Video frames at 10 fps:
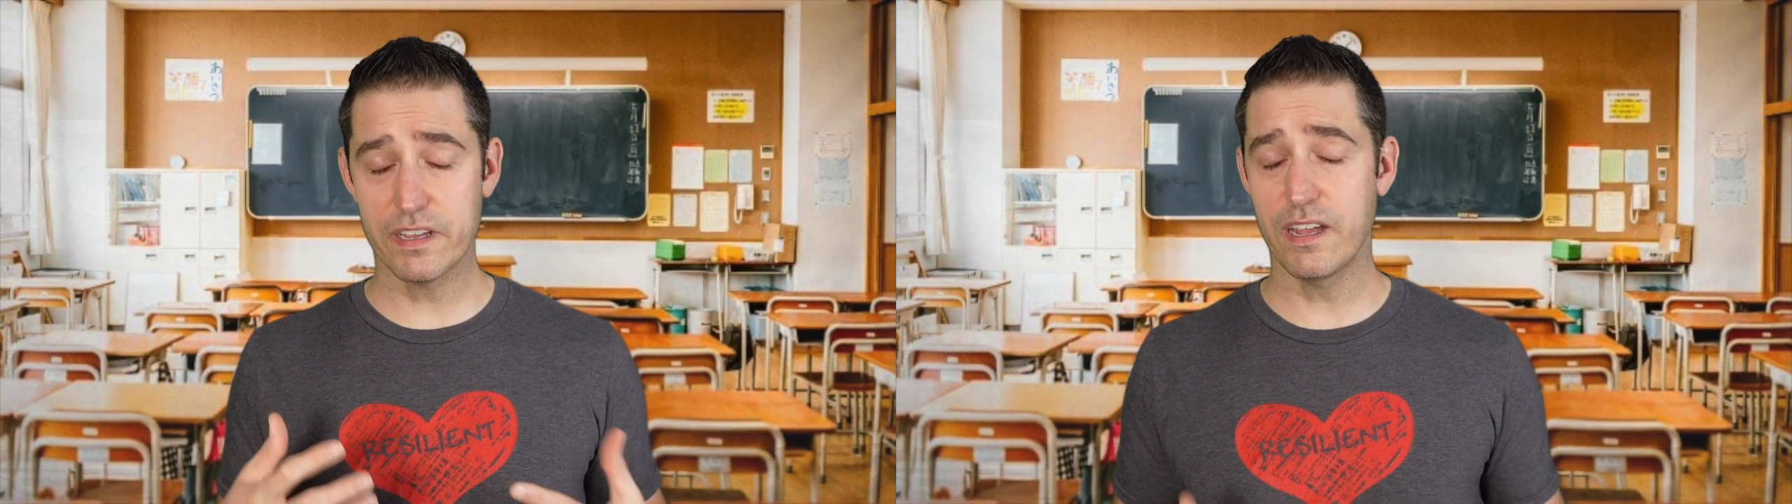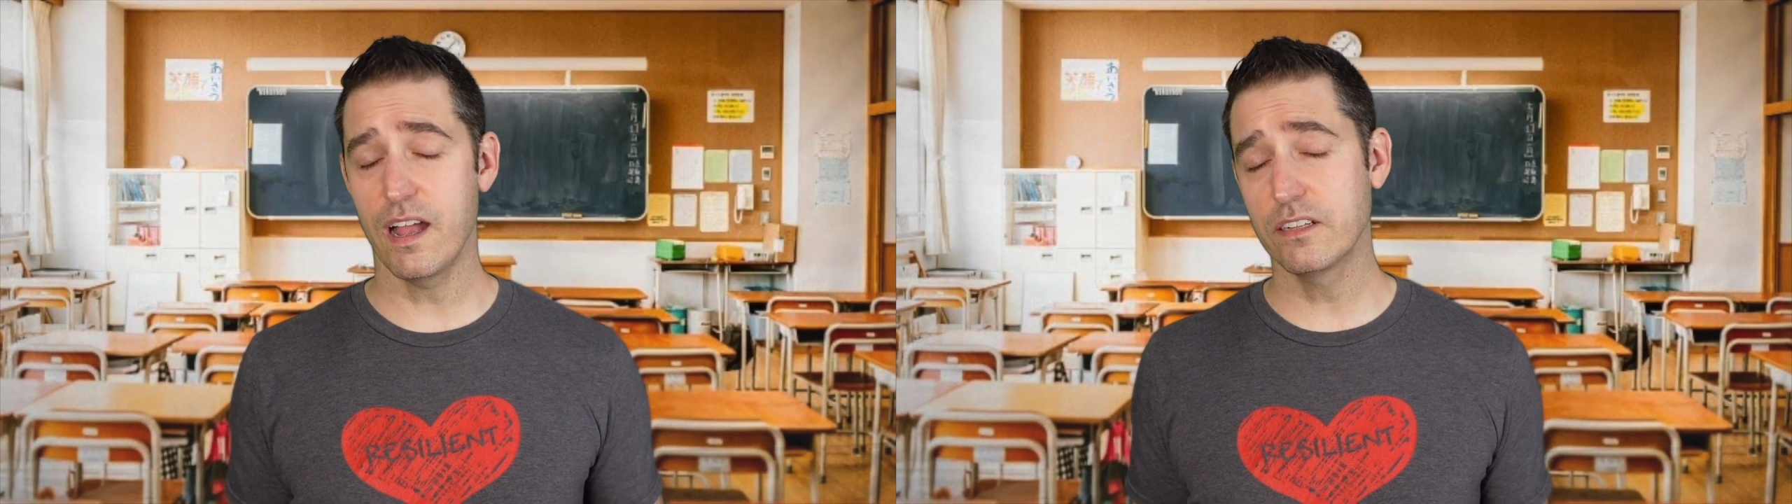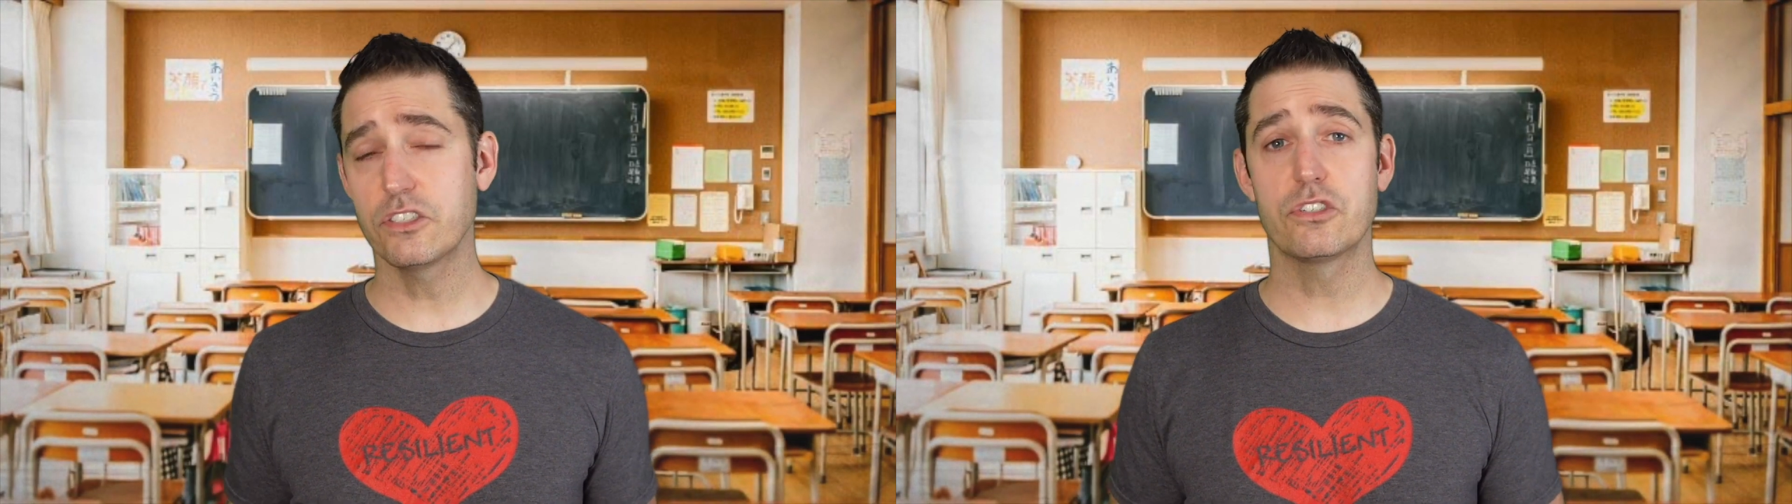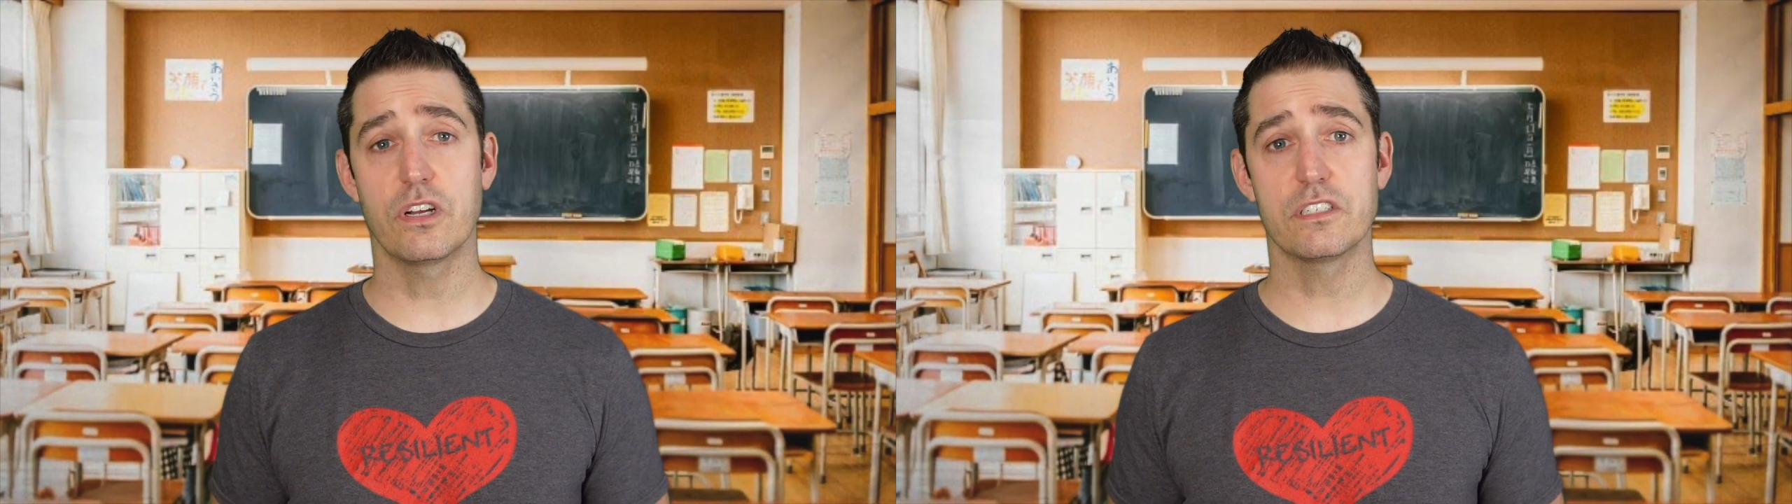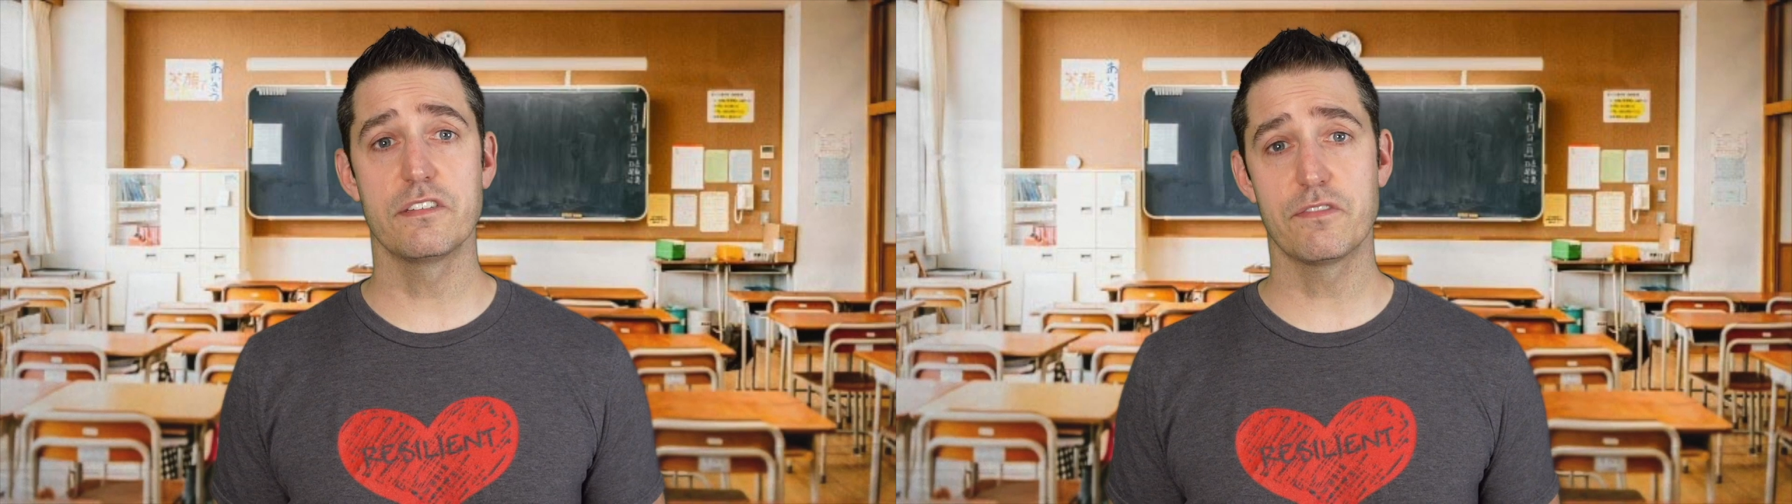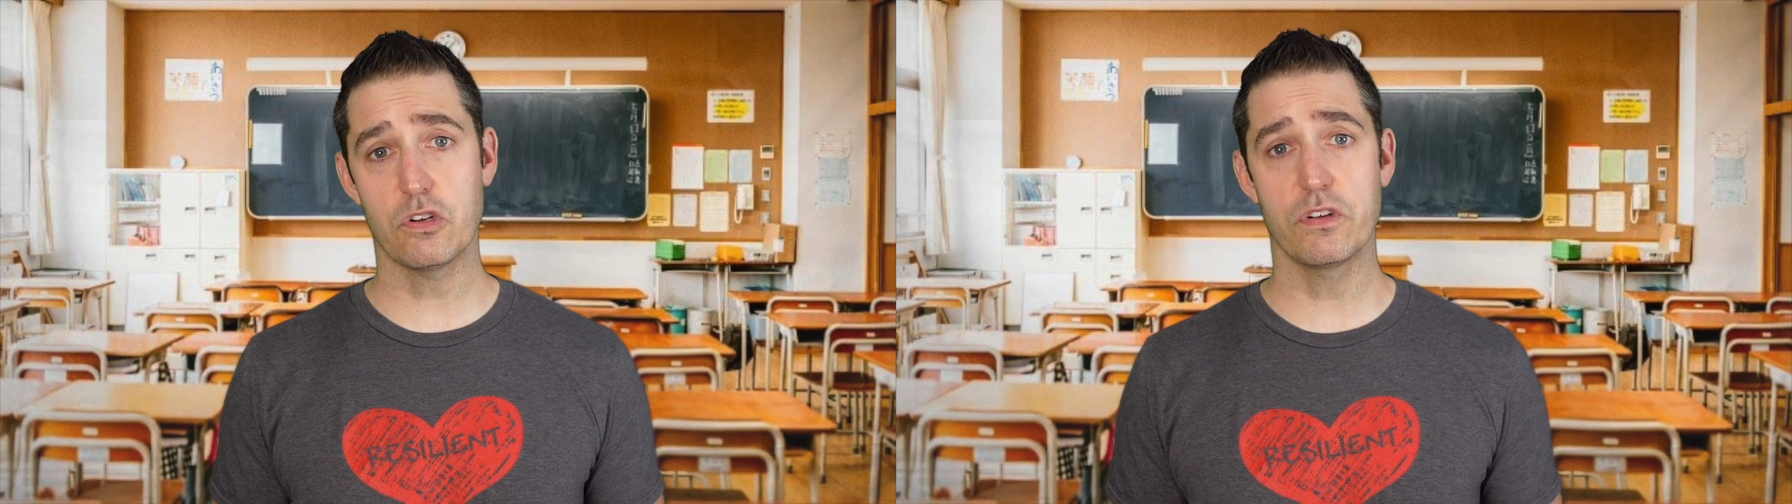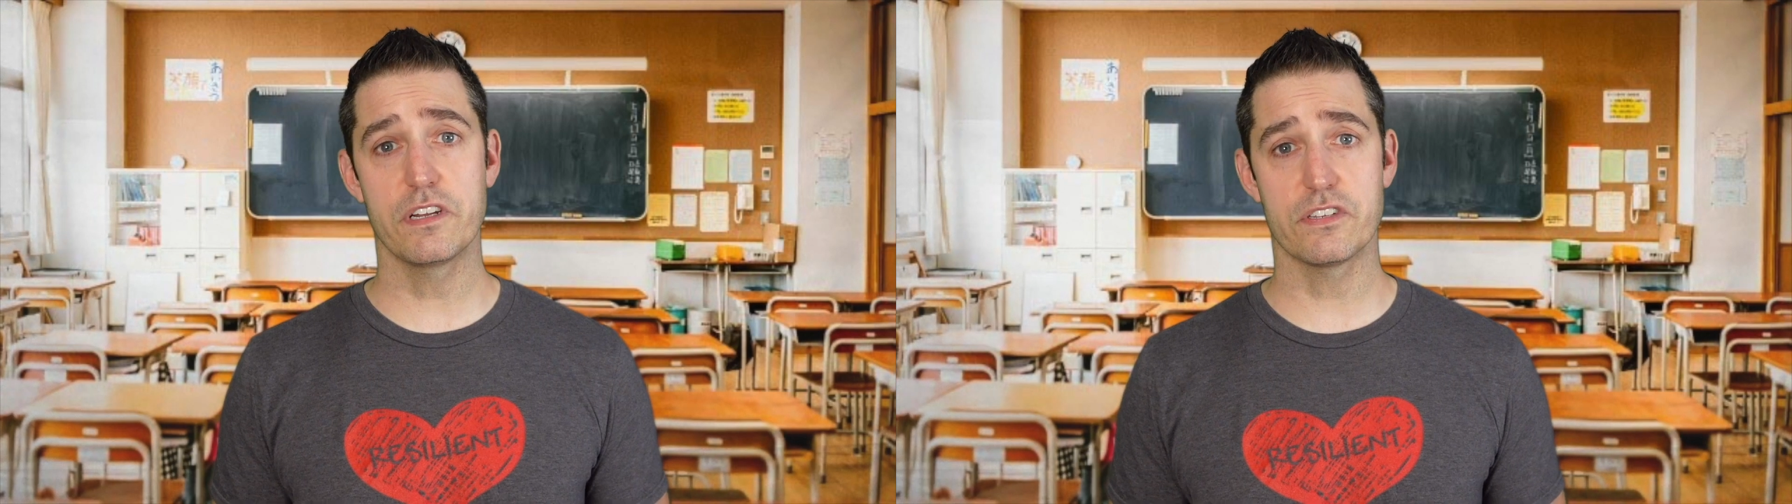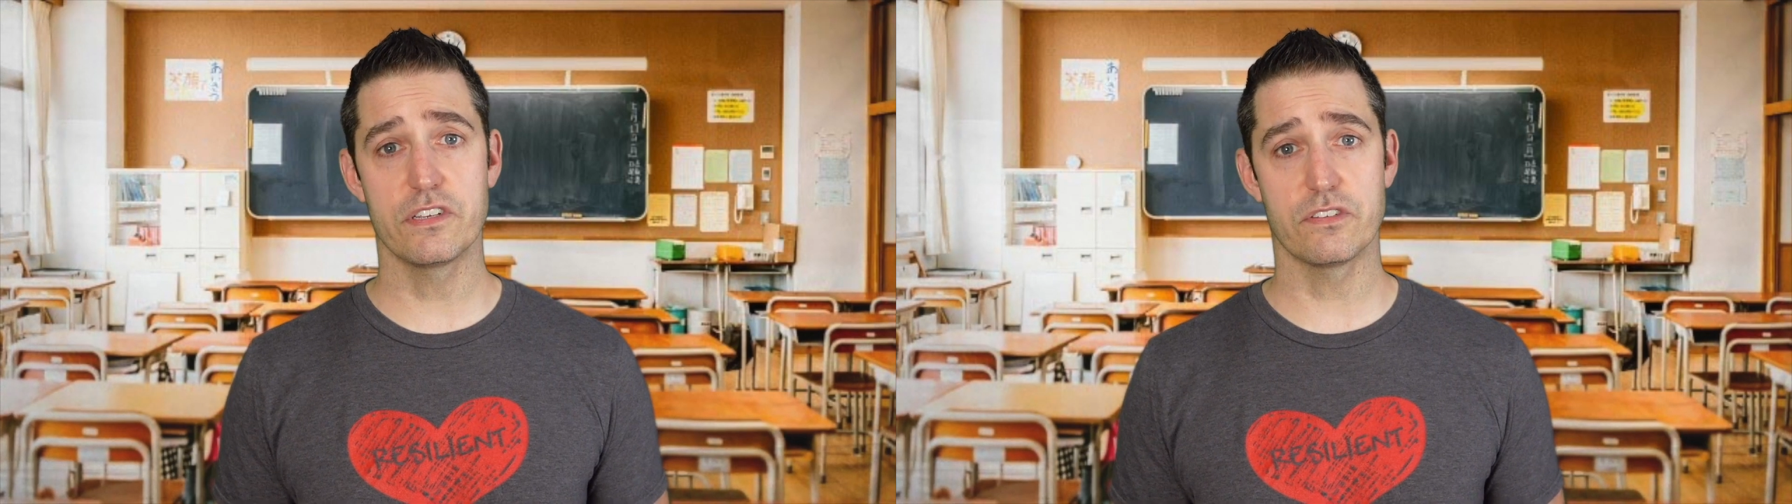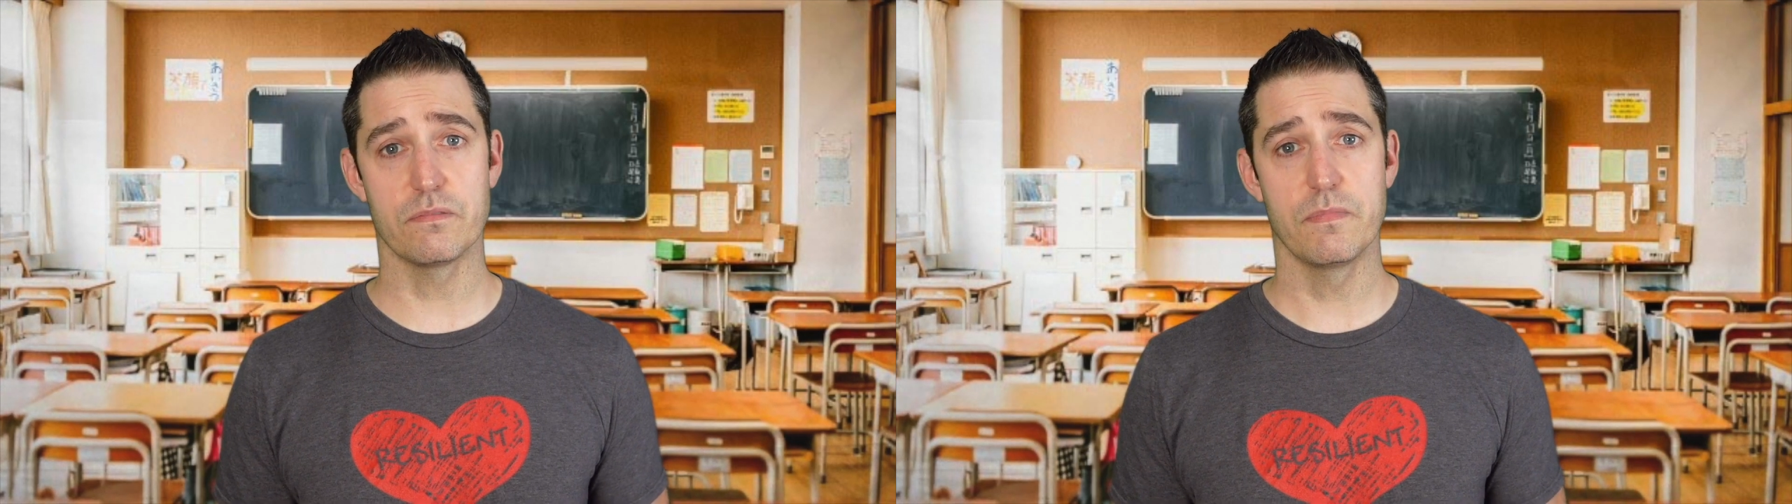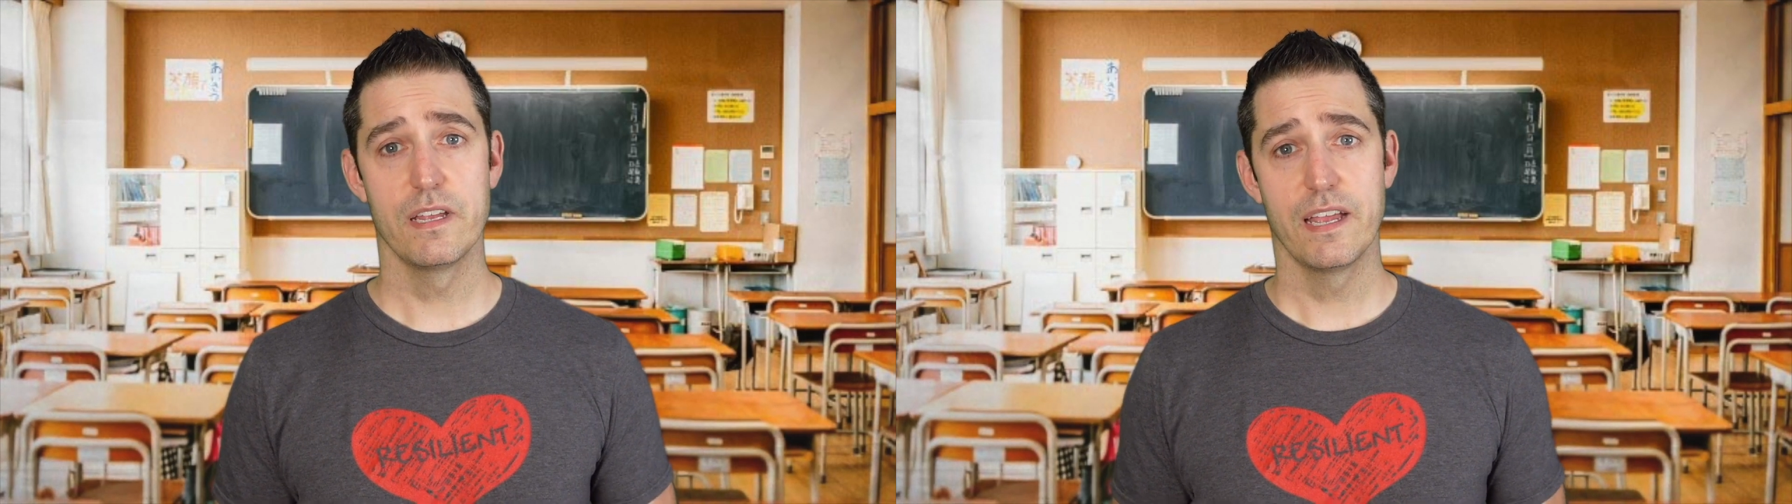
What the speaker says: constructive criticism.